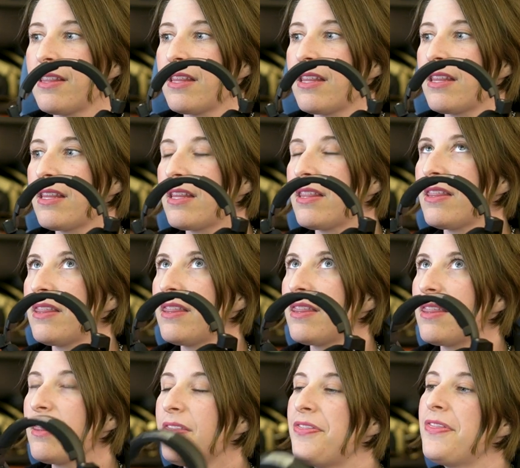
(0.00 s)
you... It's not
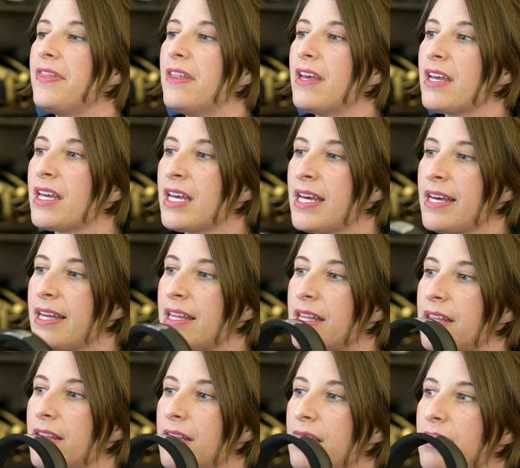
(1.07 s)
the sound that you
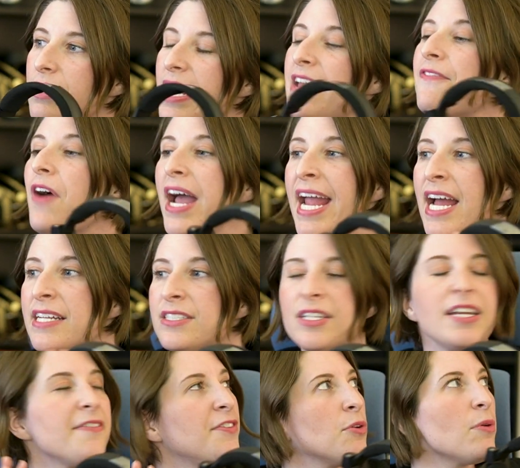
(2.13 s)
prefer.
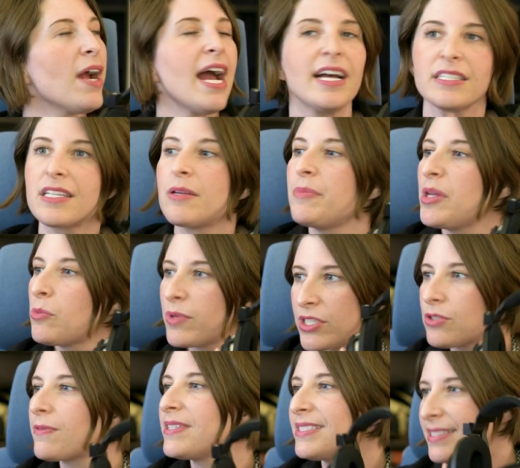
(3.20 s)
If you were asking me
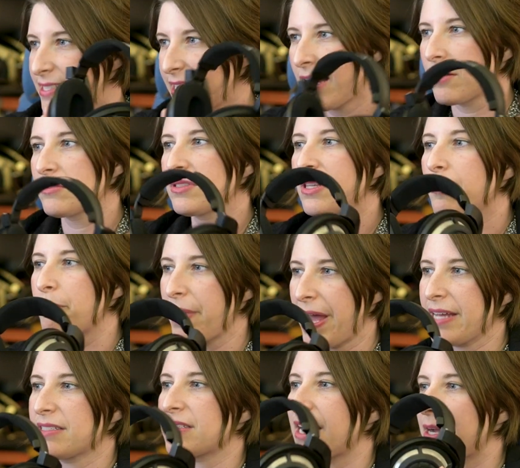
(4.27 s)
which ones sound the
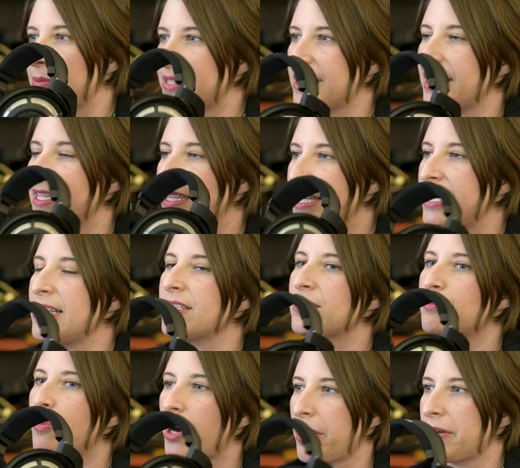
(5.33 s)
best, I would take these
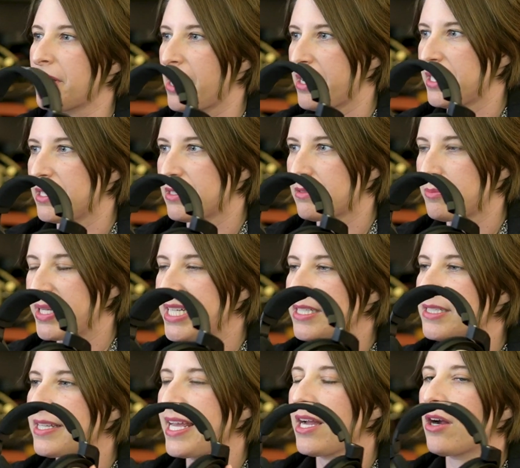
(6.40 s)
bar none. Because
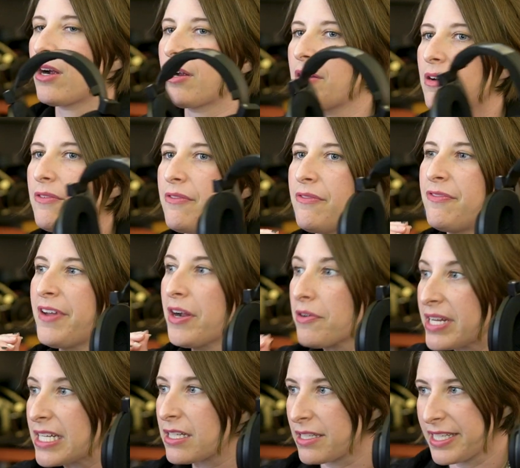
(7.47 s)
they are
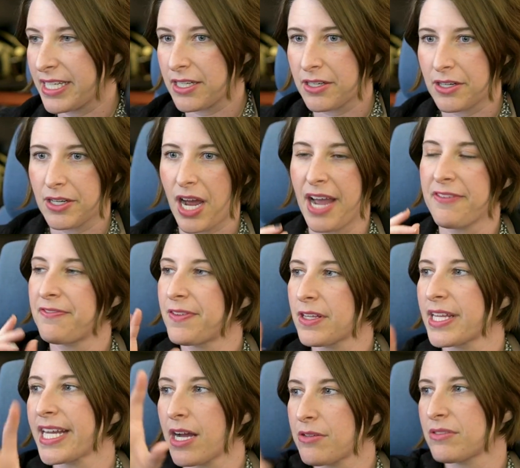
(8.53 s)
very clear. I feel
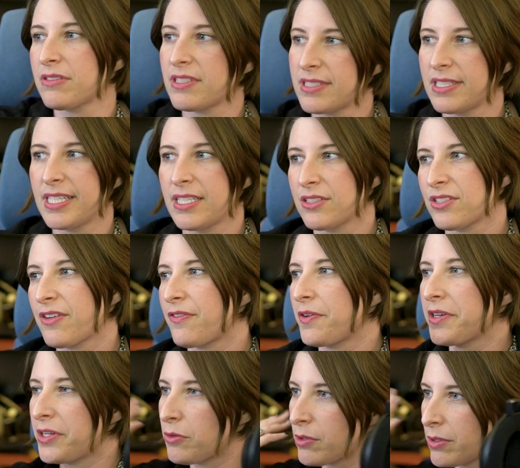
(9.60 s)
like I was listening to stuff while
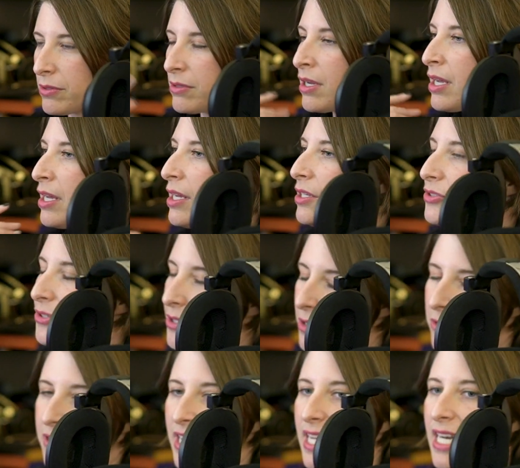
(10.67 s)
you were doing
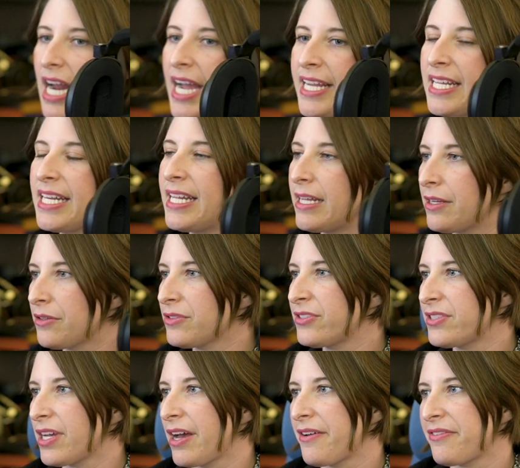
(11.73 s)
your thing, and I could hear
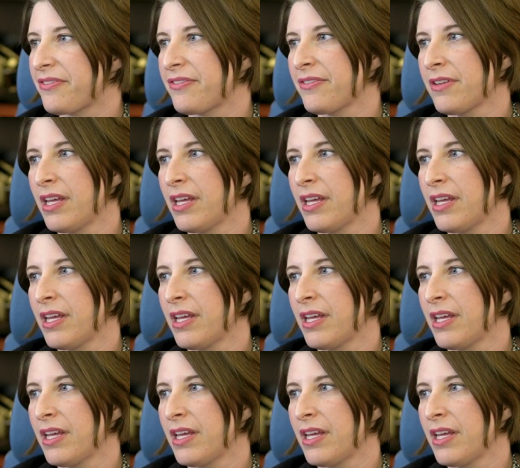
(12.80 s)
stuff